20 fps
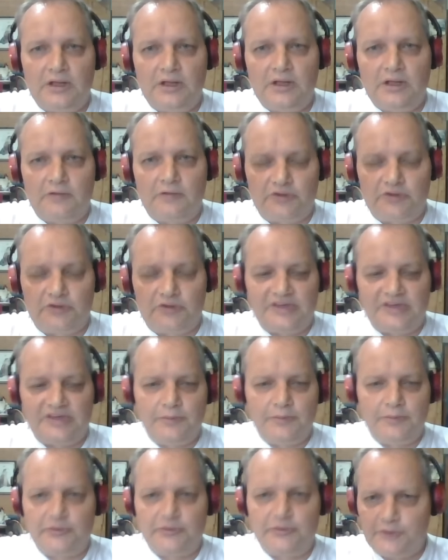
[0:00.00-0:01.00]
For
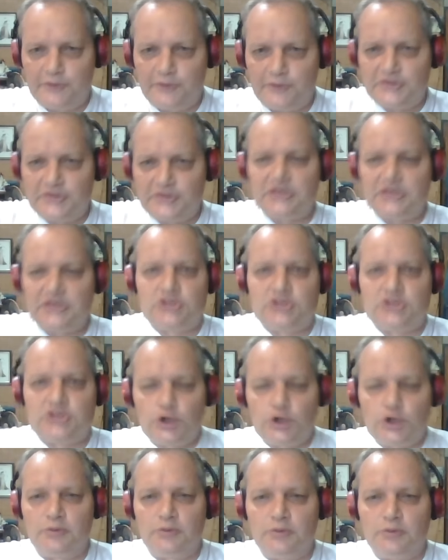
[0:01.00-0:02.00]
example, the first thing he
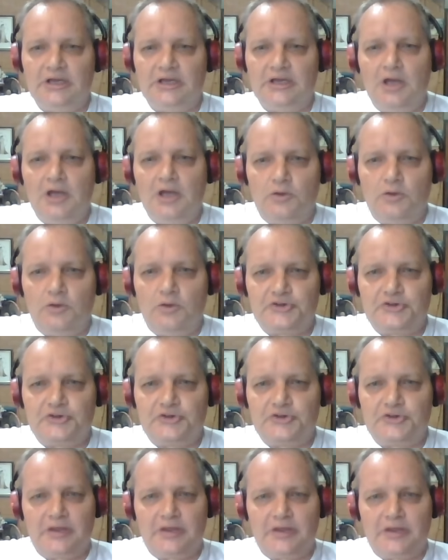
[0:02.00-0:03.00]
showed me was that I
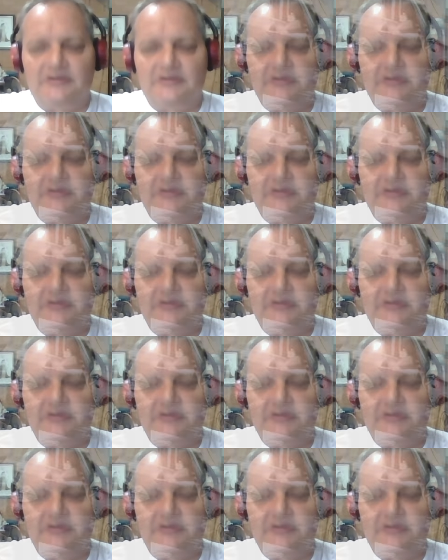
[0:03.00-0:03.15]
would have a